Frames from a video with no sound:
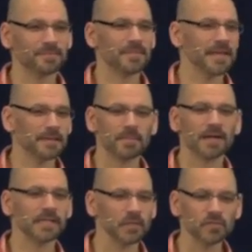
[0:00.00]
making
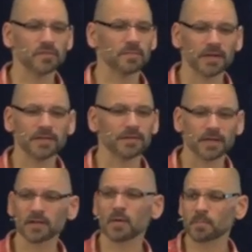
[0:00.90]
money, losing money. You're
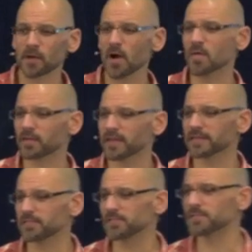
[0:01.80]
going to go broke. That
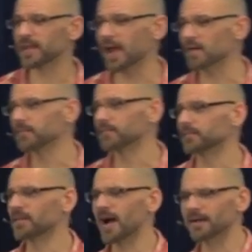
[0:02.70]
gives you character.
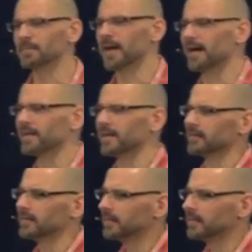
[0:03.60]
Talk about it.